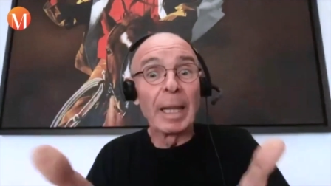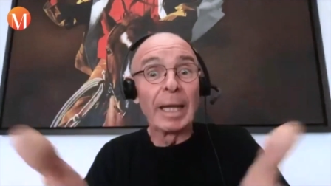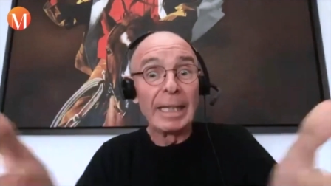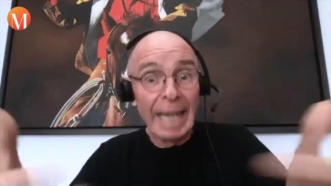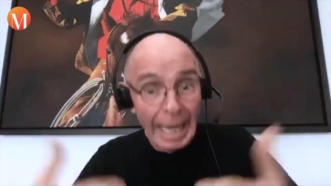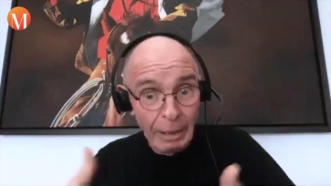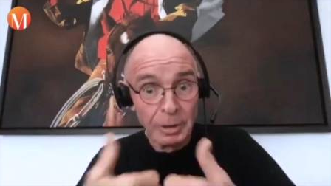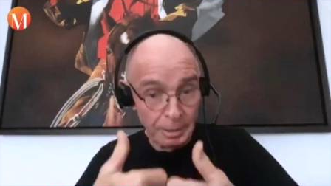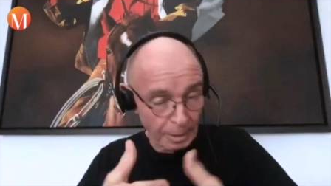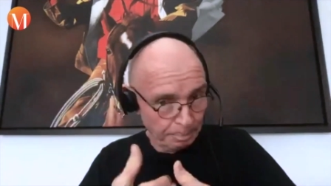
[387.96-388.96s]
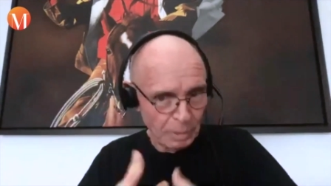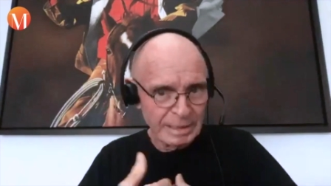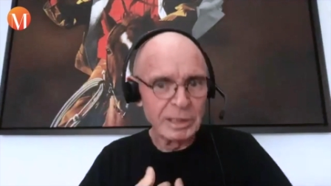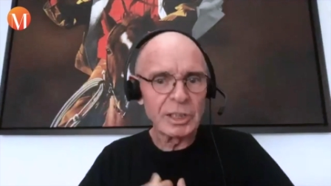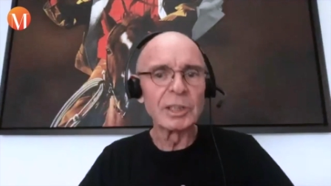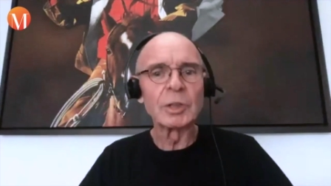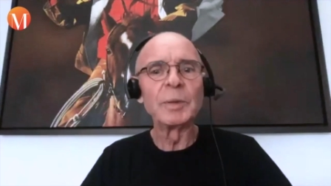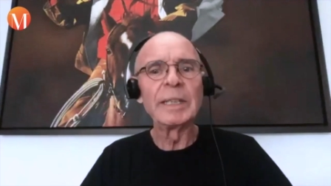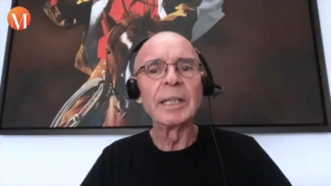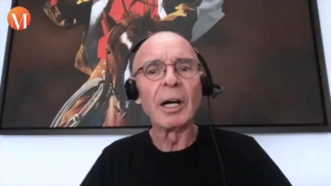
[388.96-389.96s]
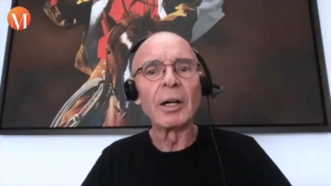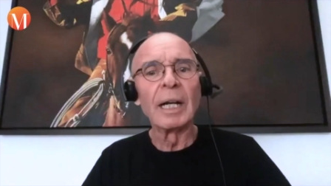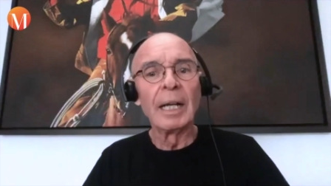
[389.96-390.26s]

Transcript: in our positions, our